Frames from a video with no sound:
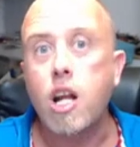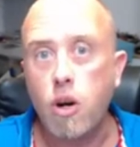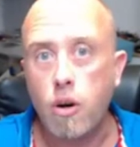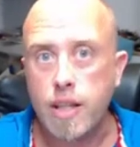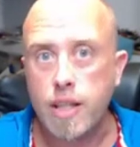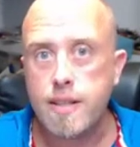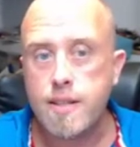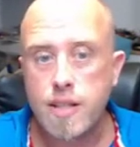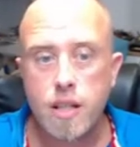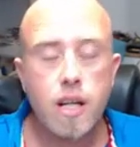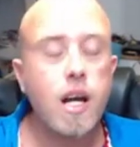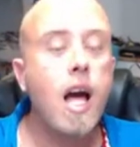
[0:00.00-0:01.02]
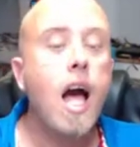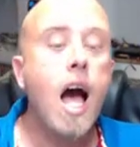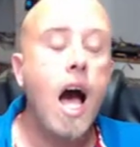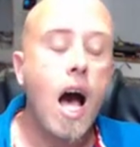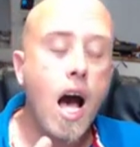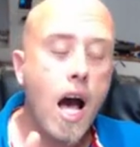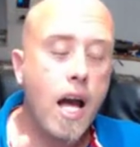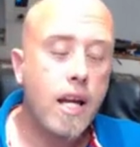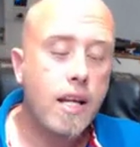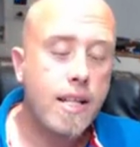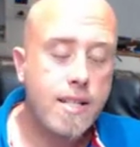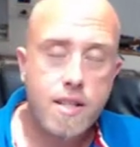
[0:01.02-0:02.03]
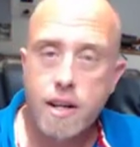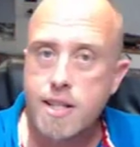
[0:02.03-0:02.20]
a lot easier. It's